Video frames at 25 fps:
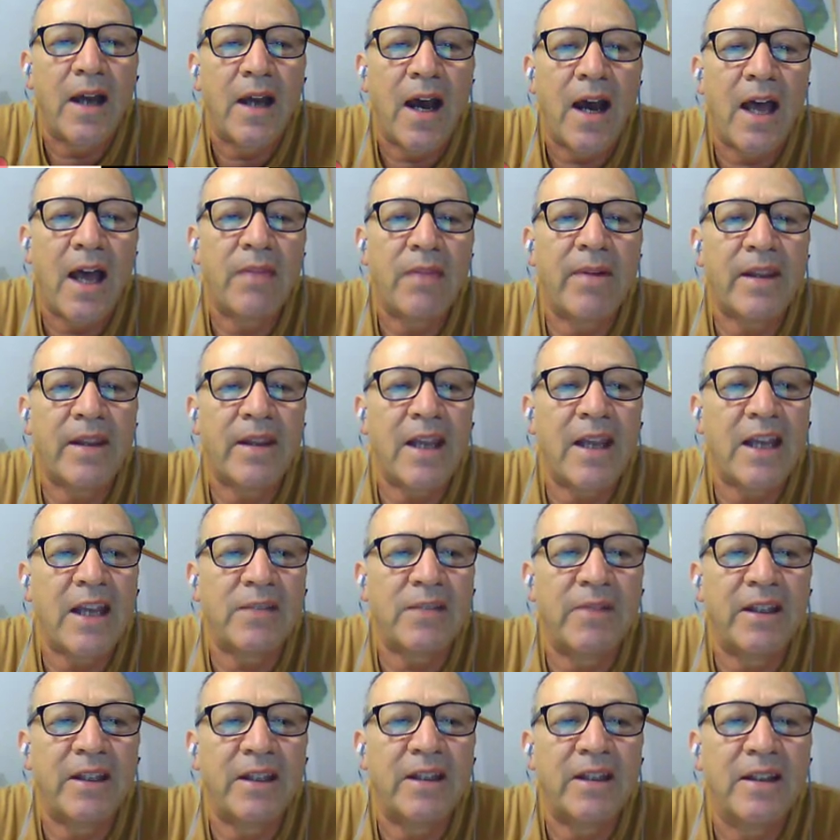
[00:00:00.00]

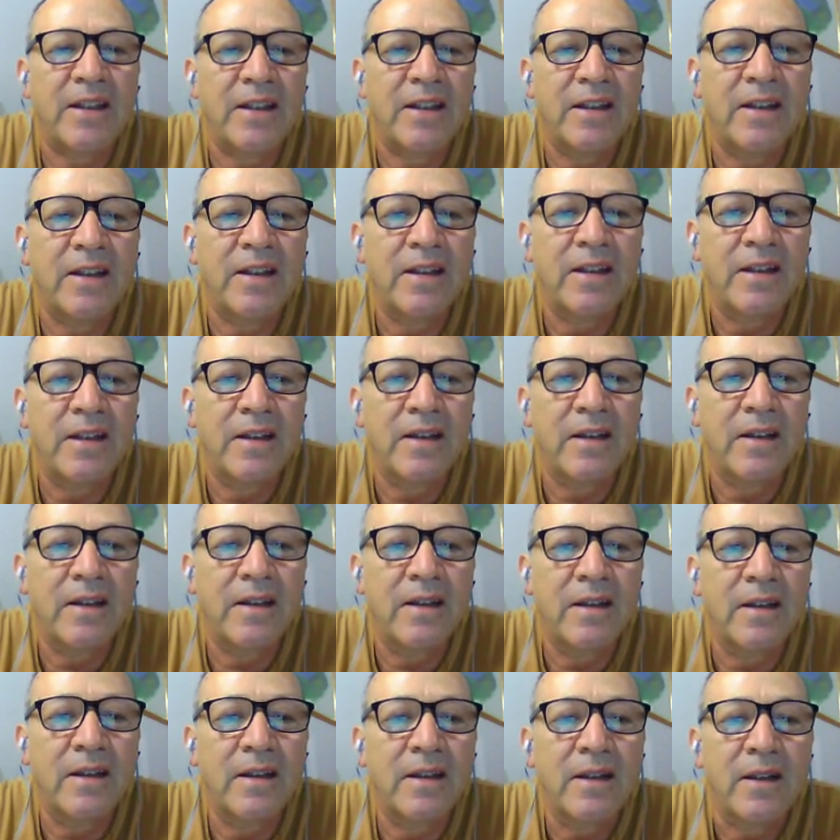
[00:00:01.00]
advertisement.
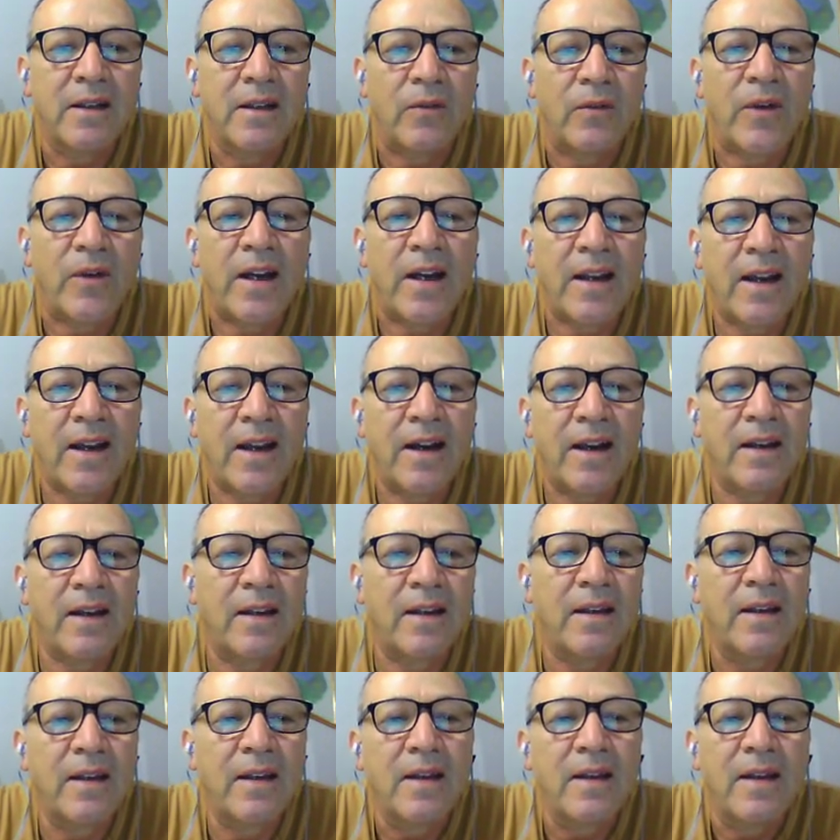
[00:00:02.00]
We are cutting
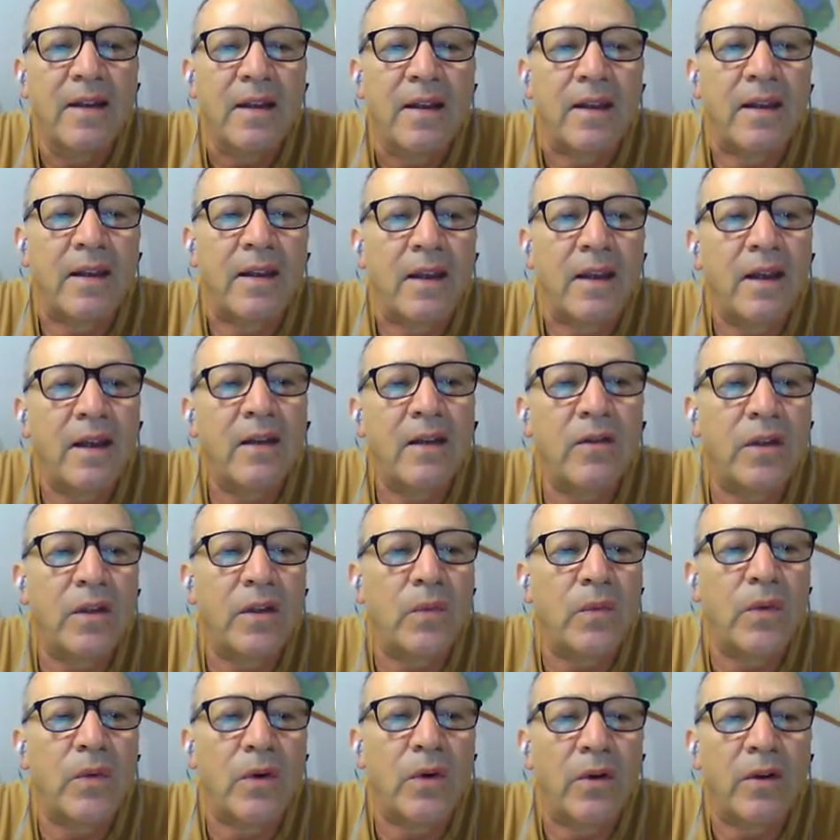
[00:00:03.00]
the end of the
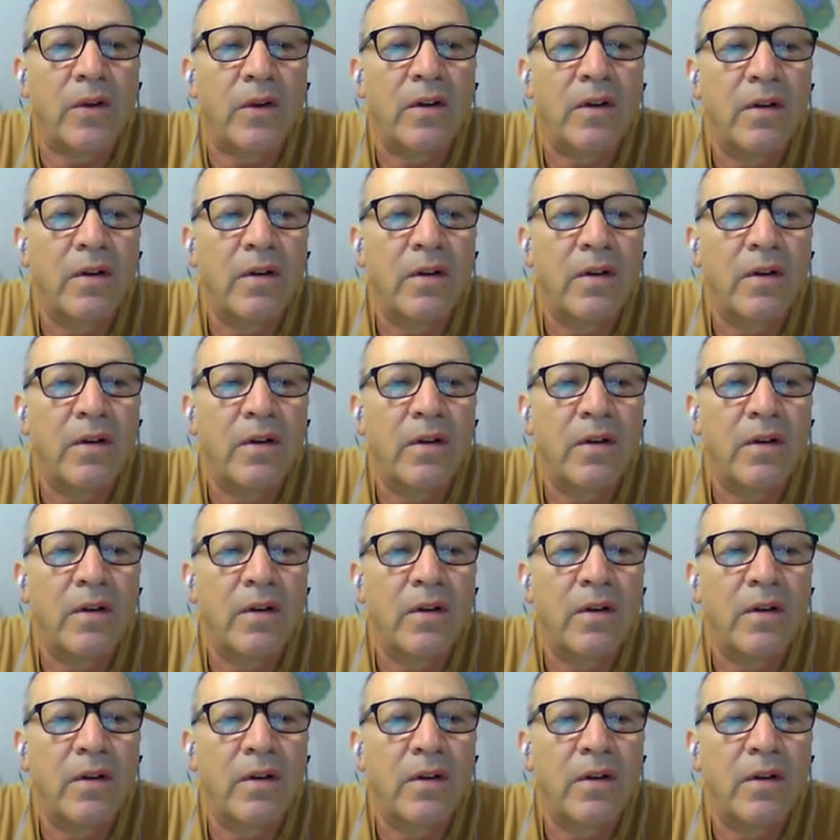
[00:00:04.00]
word,